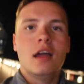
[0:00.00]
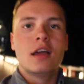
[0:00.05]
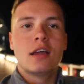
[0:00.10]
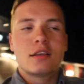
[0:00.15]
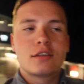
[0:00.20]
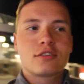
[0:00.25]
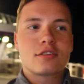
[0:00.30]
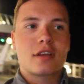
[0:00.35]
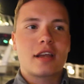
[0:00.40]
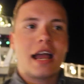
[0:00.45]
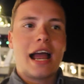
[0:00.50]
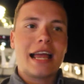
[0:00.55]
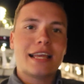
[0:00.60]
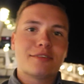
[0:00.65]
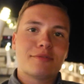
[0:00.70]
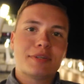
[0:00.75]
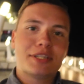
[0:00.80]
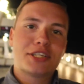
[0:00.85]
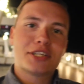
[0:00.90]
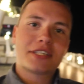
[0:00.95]
So
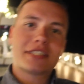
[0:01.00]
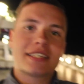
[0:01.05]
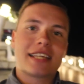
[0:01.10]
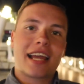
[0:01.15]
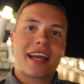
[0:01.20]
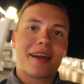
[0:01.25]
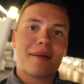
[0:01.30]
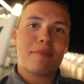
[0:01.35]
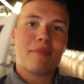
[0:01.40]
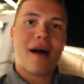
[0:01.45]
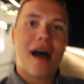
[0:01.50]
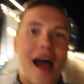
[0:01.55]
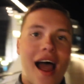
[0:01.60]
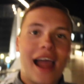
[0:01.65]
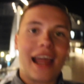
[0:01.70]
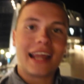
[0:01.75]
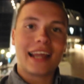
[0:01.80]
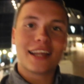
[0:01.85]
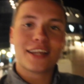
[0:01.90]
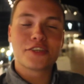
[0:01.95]
guys, we just said
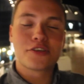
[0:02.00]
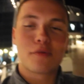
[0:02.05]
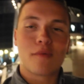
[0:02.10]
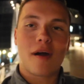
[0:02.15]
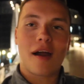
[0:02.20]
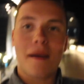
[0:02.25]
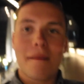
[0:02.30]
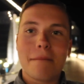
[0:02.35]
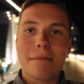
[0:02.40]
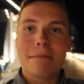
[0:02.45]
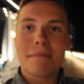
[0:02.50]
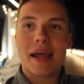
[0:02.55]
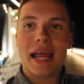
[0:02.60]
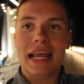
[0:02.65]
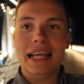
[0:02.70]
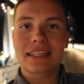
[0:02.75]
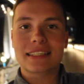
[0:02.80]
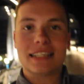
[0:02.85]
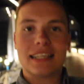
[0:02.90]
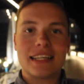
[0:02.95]
goodbye to our
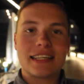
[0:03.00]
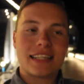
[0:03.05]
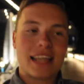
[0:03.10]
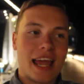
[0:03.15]
amazing